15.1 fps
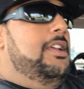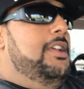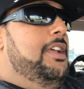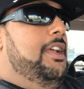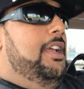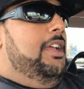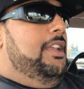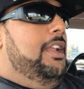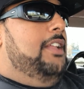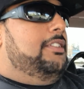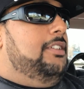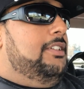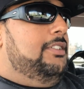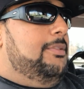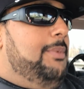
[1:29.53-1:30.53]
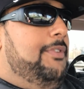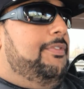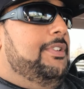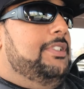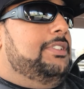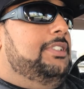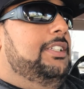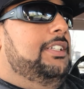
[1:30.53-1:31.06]
And I took it to my
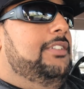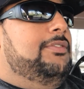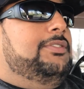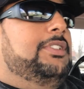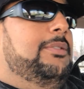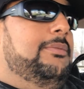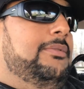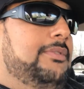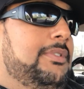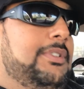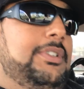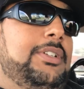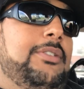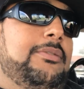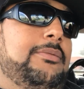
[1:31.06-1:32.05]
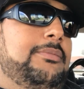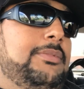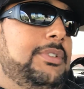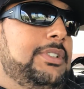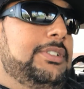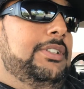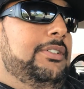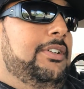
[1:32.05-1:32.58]
friend Steve.
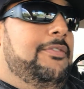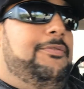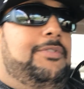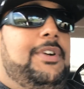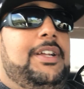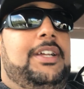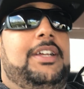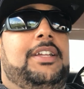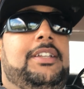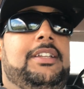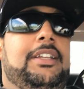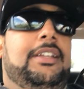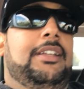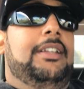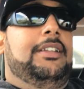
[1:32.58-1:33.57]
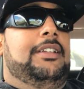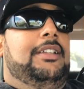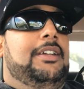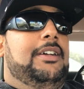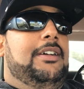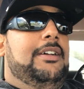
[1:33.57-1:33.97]
He's a good friend, and